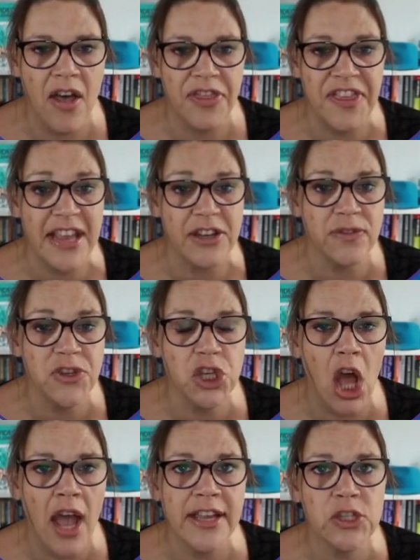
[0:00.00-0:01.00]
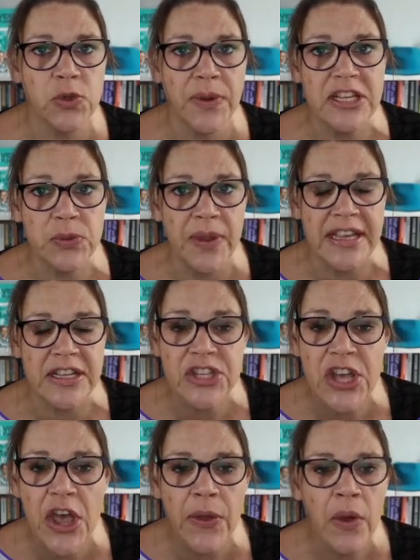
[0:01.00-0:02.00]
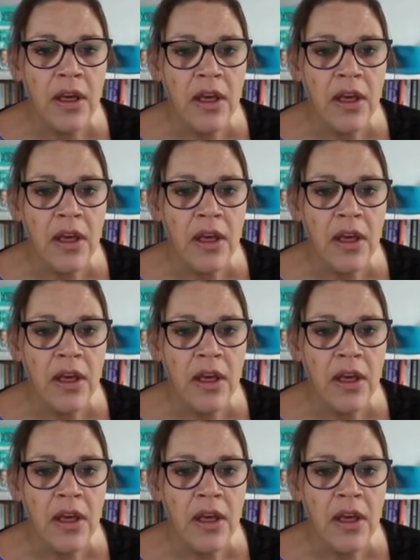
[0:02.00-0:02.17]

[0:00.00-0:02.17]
the end of July 2022,